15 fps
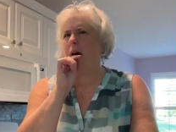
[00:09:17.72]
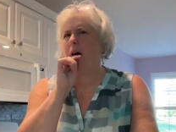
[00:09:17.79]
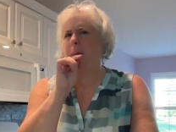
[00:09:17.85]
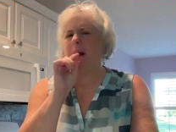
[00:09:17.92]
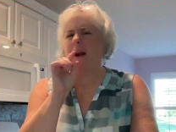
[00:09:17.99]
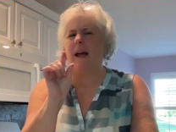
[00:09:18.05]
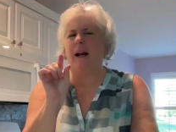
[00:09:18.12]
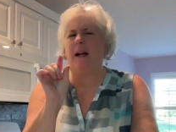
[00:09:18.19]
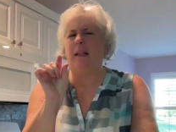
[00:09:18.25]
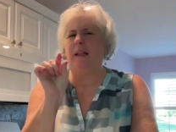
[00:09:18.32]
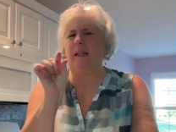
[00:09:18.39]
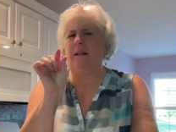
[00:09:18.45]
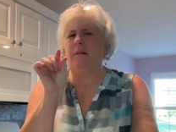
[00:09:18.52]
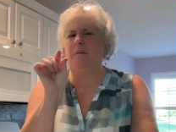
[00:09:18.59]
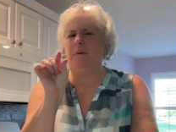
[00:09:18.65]
I might have had a
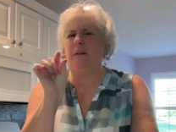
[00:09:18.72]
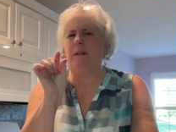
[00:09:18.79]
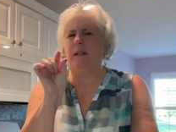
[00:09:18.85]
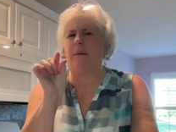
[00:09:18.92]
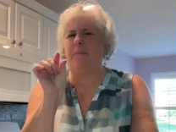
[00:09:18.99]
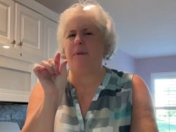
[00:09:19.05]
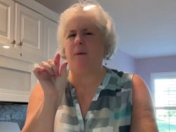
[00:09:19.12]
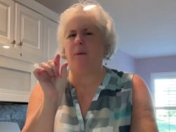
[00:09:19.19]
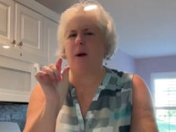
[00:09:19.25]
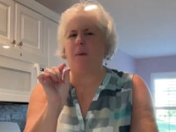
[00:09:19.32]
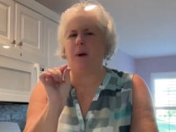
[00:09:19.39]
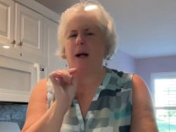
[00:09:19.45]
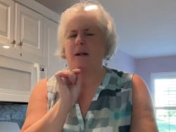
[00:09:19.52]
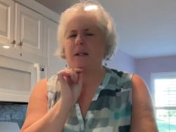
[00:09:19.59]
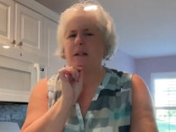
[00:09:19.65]
little something when I
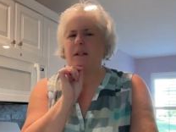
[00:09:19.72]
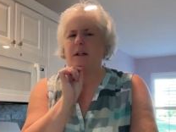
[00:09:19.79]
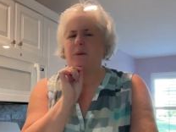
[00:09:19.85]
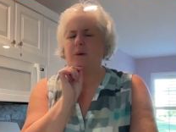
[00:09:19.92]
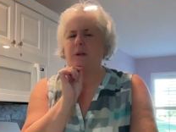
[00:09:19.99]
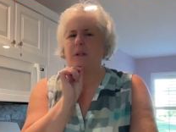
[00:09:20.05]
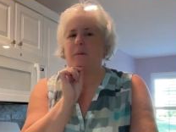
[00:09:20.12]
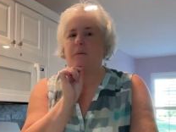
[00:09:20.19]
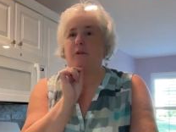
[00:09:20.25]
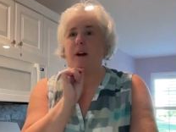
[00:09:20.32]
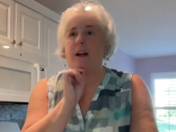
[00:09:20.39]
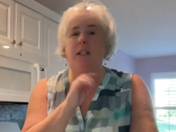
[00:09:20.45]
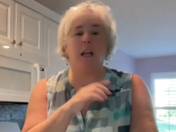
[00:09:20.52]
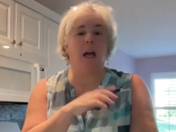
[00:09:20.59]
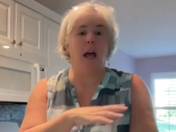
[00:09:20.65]
went out to dinner with some
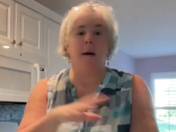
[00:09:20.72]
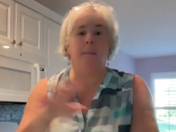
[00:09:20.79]
friends,